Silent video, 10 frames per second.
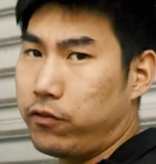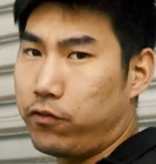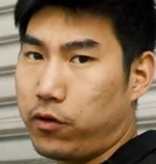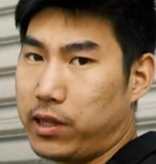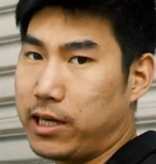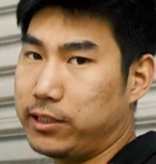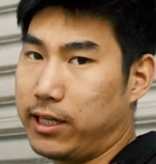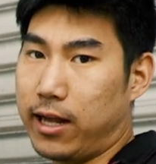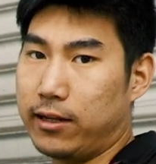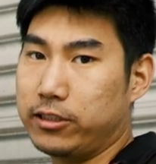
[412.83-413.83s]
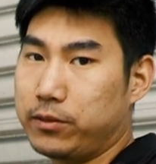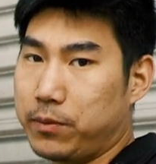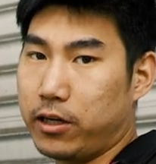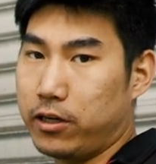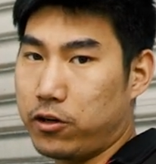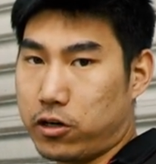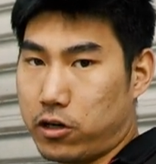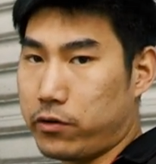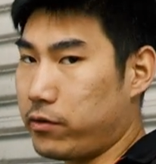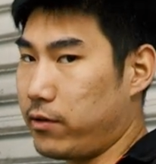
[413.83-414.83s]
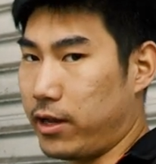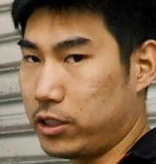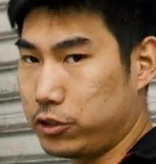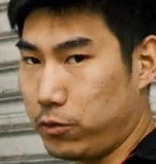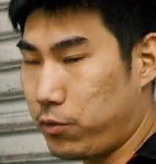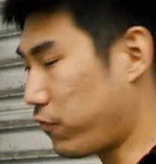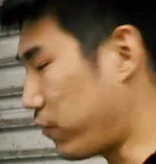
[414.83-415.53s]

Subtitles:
for 4,000 gallons, but you're gonna go through that super